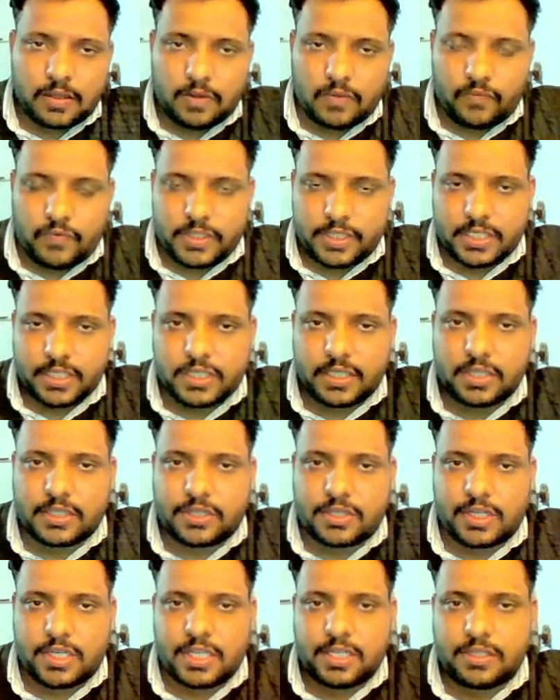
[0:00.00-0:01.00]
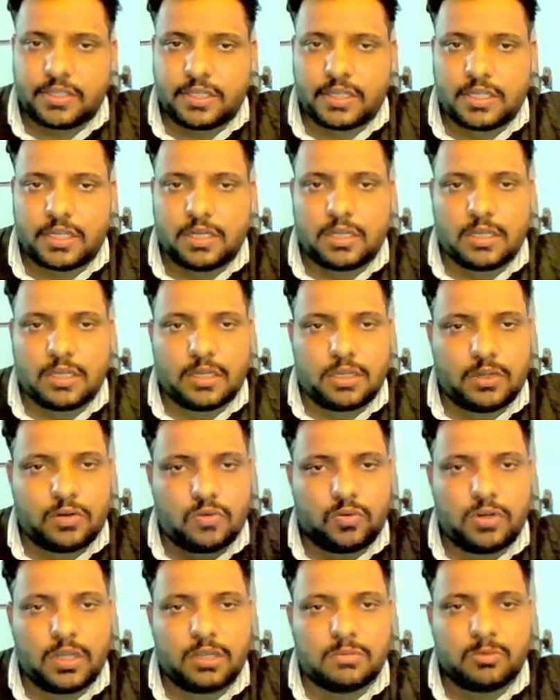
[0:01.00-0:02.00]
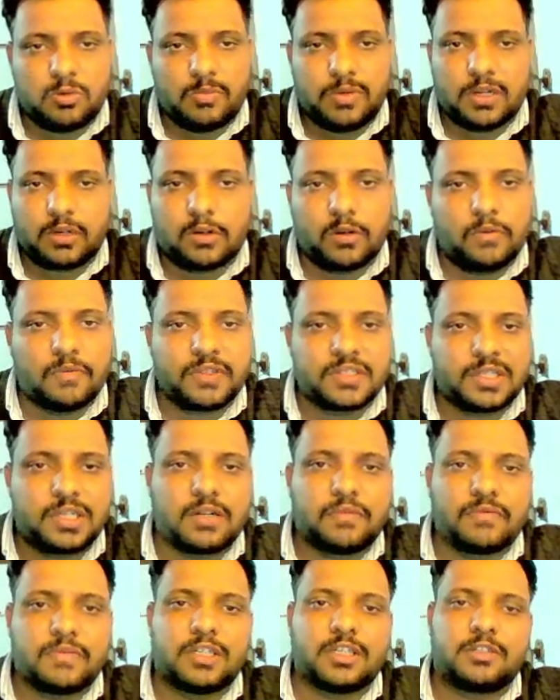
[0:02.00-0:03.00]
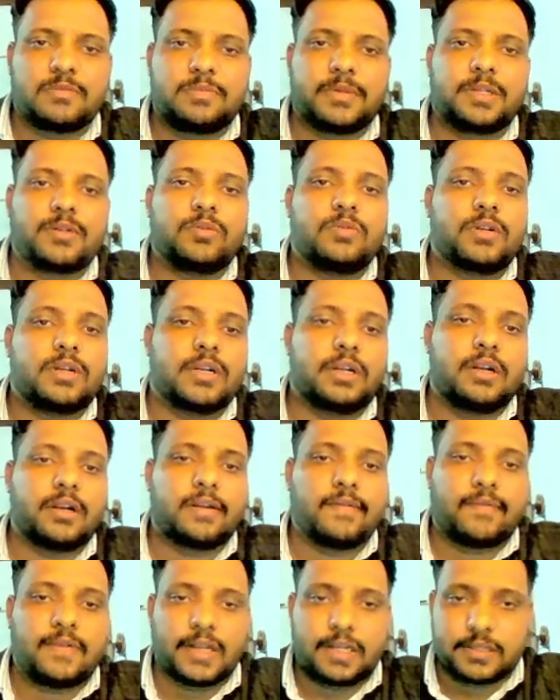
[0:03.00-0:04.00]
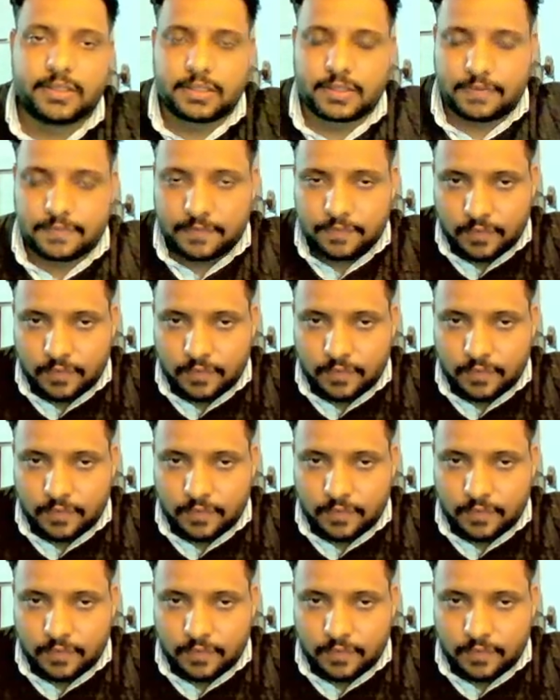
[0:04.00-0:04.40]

which is the change in rolling moment coefficient with respect to rudder deflection.